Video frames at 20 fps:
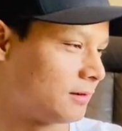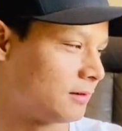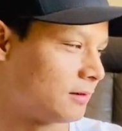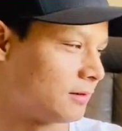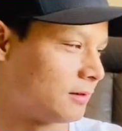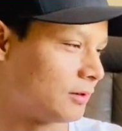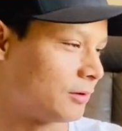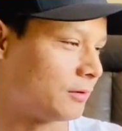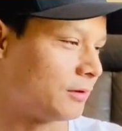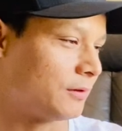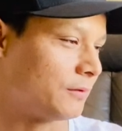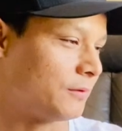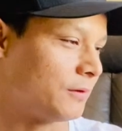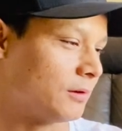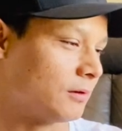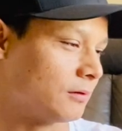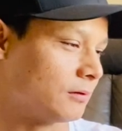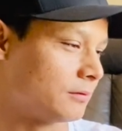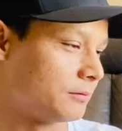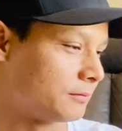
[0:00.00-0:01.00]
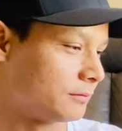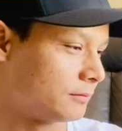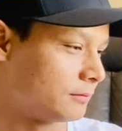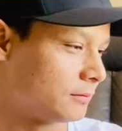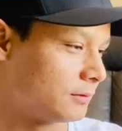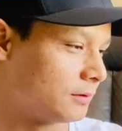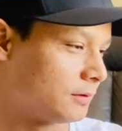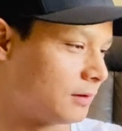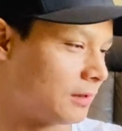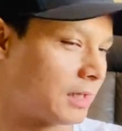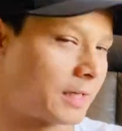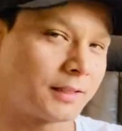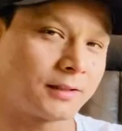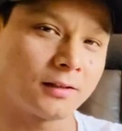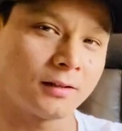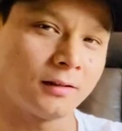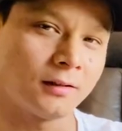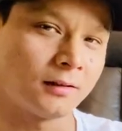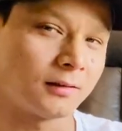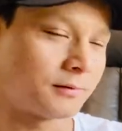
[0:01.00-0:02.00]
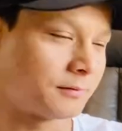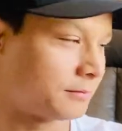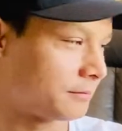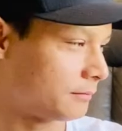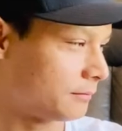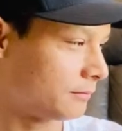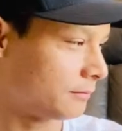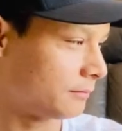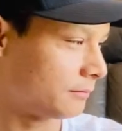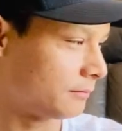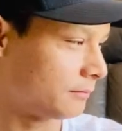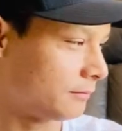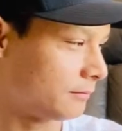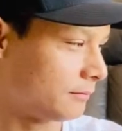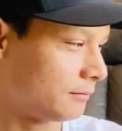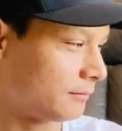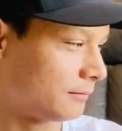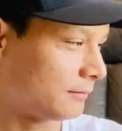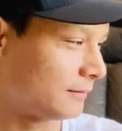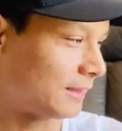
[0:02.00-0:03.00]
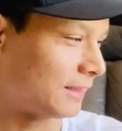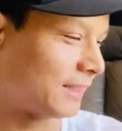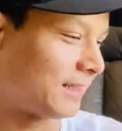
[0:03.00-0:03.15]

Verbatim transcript: How do you feel? Lighter? Yeah?